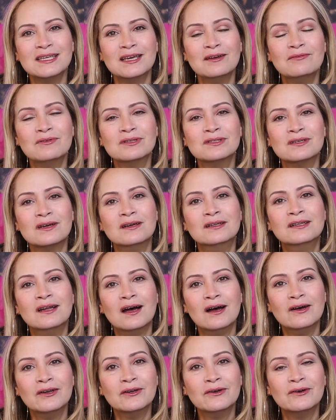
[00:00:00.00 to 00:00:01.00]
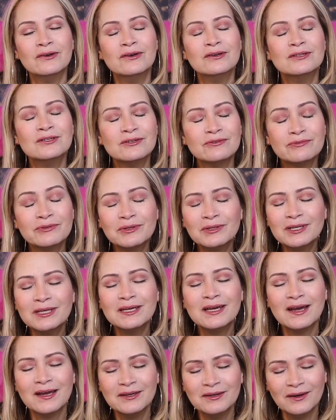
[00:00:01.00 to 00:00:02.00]
It was an honor,
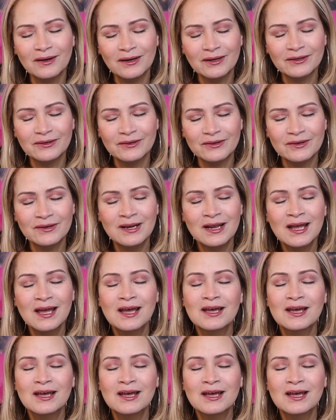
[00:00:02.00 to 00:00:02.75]
truly an honor,